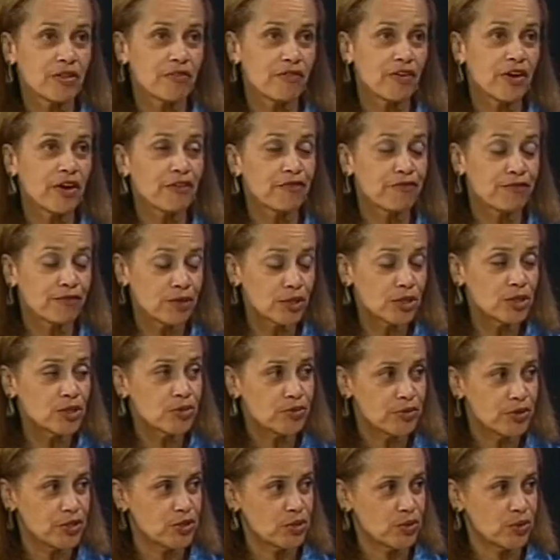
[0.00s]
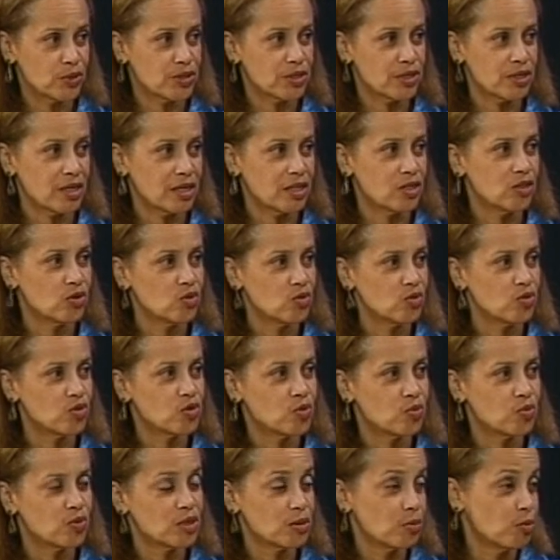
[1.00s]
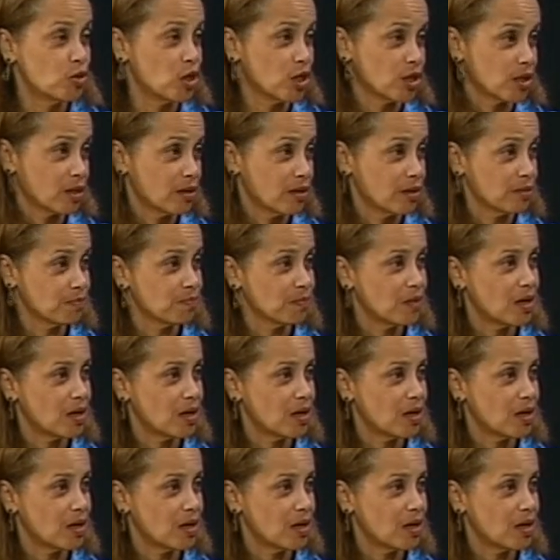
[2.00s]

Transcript: very first resource I used was a book,